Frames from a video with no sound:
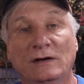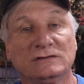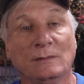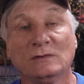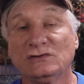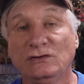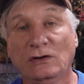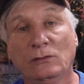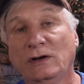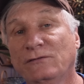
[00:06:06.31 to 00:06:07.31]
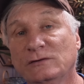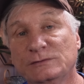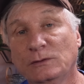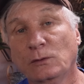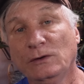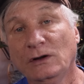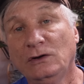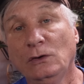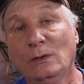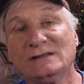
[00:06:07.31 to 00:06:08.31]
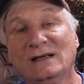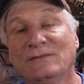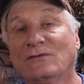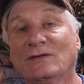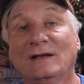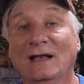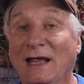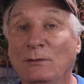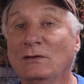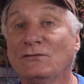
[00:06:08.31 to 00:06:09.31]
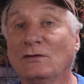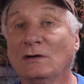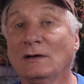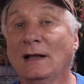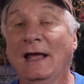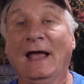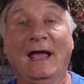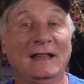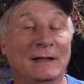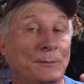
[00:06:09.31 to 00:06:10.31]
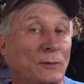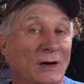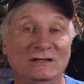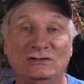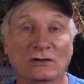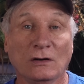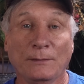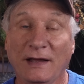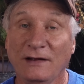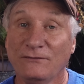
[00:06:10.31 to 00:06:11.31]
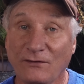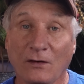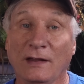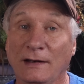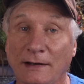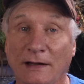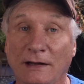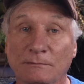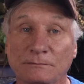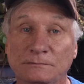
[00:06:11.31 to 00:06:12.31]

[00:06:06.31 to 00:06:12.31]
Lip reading: There's almost no difference between the two except for the name on the front and the price you're going to pay for that name.